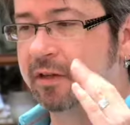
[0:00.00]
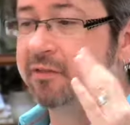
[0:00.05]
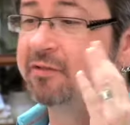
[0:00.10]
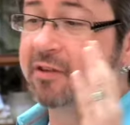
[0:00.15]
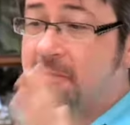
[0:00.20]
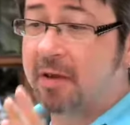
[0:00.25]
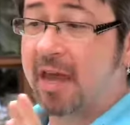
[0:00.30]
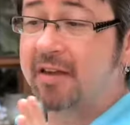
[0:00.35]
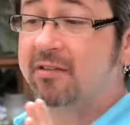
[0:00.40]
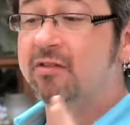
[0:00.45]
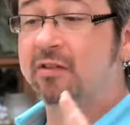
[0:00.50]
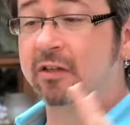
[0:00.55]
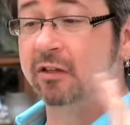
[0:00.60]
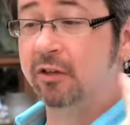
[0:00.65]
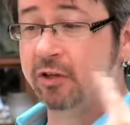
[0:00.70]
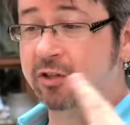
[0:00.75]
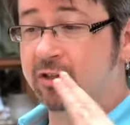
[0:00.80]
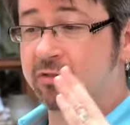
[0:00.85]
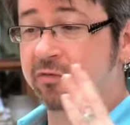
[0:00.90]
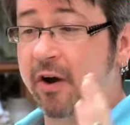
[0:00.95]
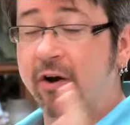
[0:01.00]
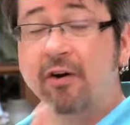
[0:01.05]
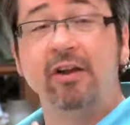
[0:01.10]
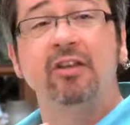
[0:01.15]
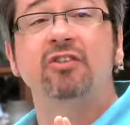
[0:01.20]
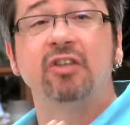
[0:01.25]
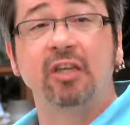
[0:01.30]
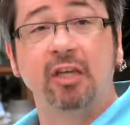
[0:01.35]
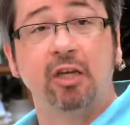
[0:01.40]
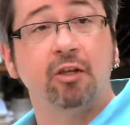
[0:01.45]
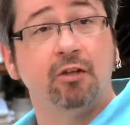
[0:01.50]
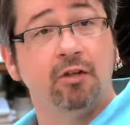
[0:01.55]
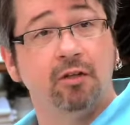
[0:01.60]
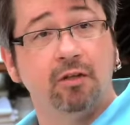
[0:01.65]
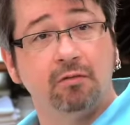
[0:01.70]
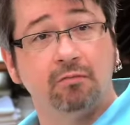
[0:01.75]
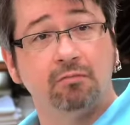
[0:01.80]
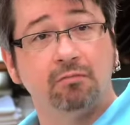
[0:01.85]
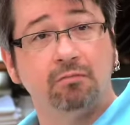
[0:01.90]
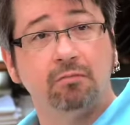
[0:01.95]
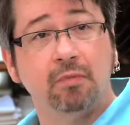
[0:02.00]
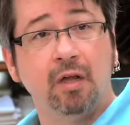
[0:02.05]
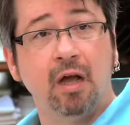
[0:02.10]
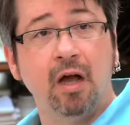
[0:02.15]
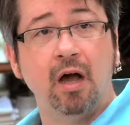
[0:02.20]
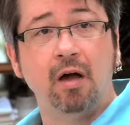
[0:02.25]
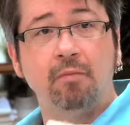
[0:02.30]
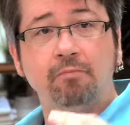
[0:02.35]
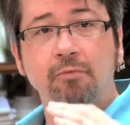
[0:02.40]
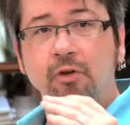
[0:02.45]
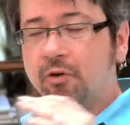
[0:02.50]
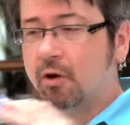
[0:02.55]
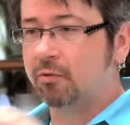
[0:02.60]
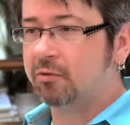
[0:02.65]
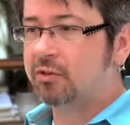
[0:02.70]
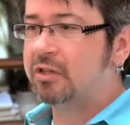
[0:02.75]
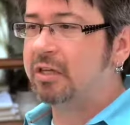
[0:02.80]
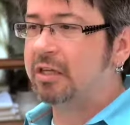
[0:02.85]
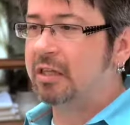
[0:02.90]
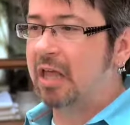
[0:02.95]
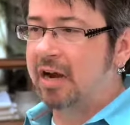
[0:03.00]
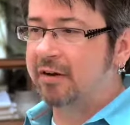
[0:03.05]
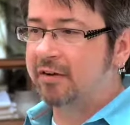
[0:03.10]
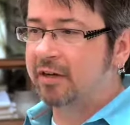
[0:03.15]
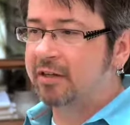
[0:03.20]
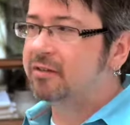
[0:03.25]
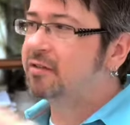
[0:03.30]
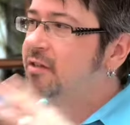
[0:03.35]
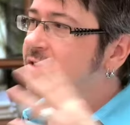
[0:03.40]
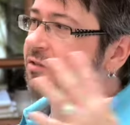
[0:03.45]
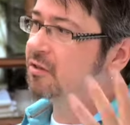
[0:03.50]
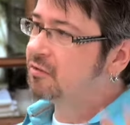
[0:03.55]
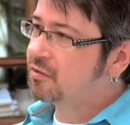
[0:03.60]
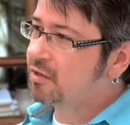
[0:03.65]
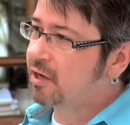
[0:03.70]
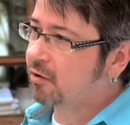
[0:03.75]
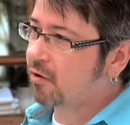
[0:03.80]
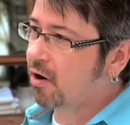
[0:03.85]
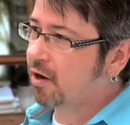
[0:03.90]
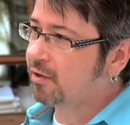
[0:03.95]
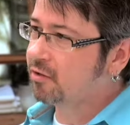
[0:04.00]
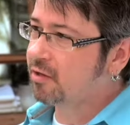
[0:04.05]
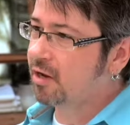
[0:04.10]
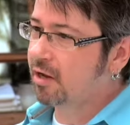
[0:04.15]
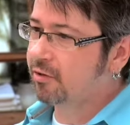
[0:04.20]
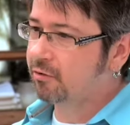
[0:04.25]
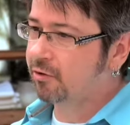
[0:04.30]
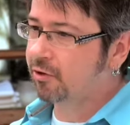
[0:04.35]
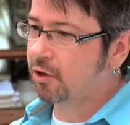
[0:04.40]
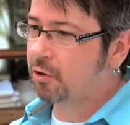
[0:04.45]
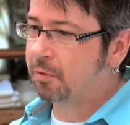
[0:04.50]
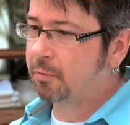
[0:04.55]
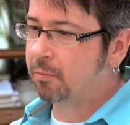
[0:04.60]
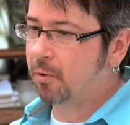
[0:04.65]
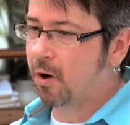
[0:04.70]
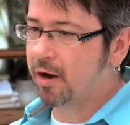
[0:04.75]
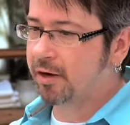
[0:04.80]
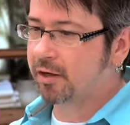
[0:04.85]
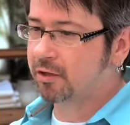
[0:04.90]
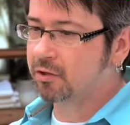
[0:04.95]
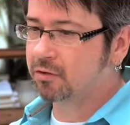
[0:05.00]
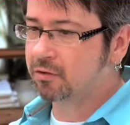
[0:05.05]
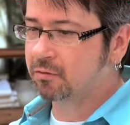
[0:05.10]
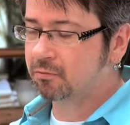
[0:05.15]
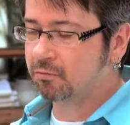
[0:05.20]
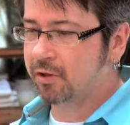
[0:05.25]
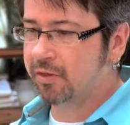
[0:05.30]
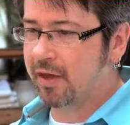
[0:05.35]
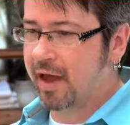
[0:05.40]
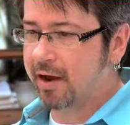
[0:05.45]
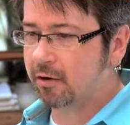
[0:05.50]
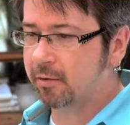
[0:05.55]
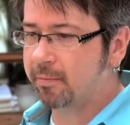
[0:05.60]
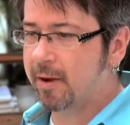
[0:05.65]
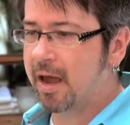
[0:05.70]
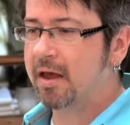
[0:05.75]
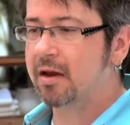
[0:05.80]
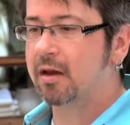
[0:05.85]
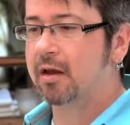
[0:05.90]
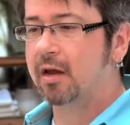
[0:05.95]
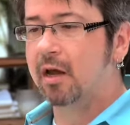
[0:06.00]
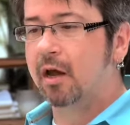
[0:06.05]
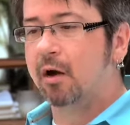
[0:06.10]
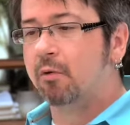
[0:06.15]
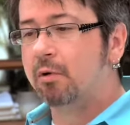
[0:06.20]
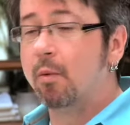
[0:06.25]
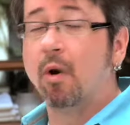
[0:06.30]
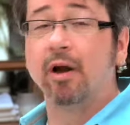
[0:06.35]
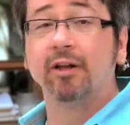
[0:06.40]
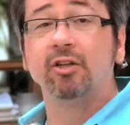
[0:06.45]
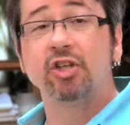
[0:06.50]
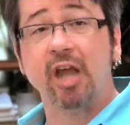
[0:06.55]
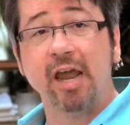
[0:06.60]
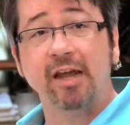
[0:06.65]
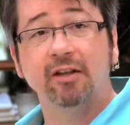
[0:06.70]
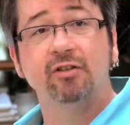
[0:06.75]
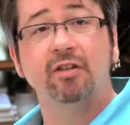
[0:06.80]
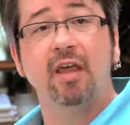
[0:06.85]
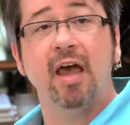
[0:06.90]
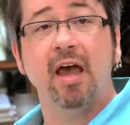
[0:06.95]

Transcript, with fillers: in some cases it looks very singular. Um, you don't see a lot of consistency across the other Adobe products with Acrobat. We want to change